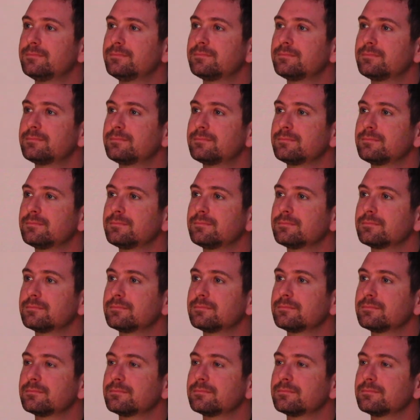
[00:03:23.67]

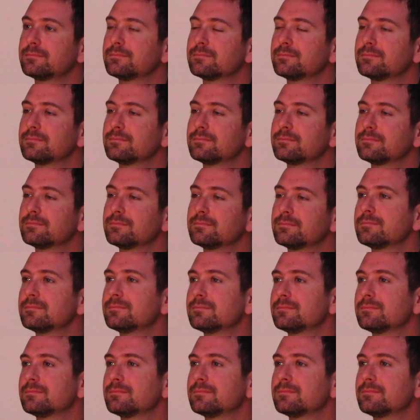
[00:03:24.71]

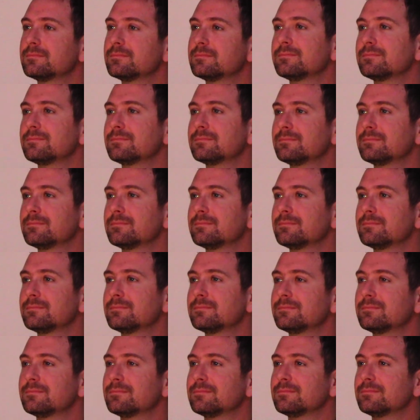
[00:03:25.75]

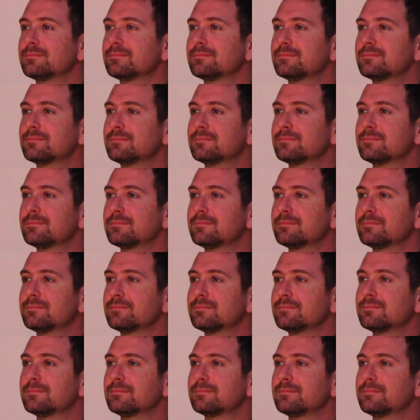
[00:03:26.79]

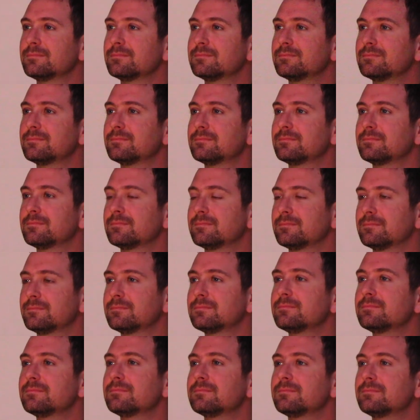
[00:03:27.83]
[no speech]